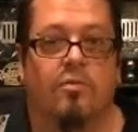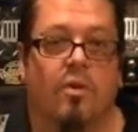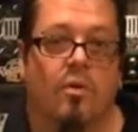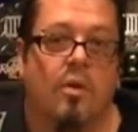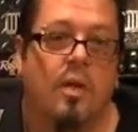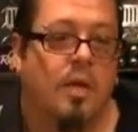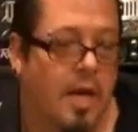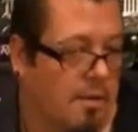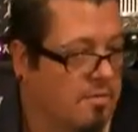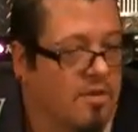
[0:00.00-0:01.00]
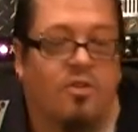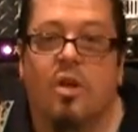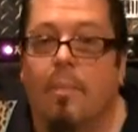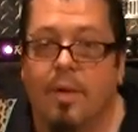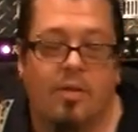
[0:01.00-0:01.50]
So anyways, let's
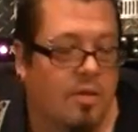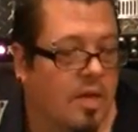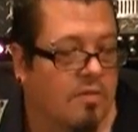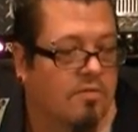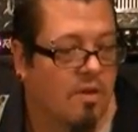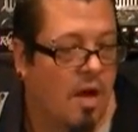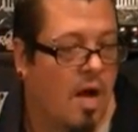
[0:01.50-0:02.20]
jump into this.